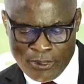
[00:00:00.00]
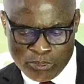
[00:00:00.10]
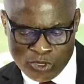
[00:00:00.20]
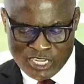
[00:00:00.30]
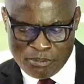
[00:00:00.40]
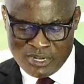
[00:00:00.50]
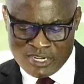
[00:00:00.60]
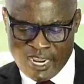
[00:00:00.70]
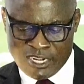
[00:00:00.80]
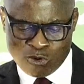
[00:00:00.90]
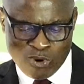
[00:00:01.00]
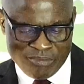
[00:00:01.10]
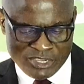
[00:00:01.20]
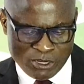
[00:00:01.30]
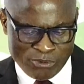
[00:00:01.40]
notably the Dadinkoa
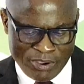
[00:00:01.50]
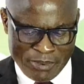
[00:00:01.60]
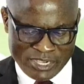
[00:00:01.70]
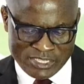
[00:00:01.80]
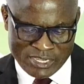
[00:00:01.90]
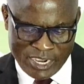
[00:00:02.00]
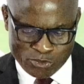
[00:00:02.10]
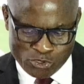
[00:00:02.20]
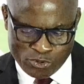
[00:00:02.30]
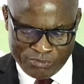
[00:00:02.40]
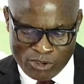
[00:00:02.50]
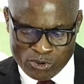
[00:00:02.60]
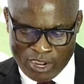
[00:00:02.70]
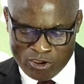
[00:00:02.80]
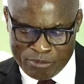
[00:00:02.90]
vegetable farmers at Kushofe
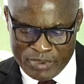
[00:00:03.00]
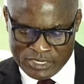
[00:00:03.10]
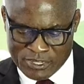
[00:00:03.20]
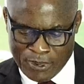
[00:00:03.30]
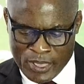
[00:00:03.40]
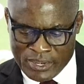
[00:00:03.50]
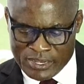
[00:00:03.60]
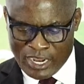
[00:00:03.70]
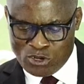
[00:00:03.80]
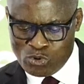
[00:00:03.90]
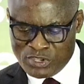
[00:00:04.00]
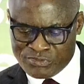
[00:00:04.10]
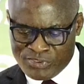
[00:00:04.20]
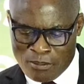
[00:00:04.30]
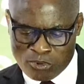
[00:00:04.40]
local government, the Louis
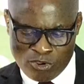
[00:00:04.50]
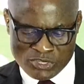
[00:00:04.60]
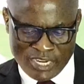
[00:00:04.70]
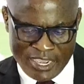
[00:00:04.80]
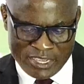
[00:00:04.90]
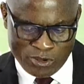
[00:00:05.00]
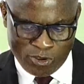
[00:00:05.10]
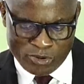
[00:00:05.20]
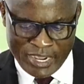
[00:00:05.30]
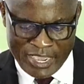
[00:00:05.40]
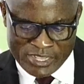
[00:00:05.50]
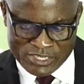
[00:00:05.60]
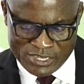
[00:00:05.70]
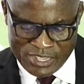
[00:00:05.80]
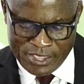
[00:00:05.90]
Farm Cluster in Olorunda
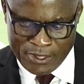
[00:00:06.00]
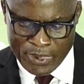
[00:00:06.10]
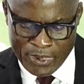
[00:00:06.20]
LCDA,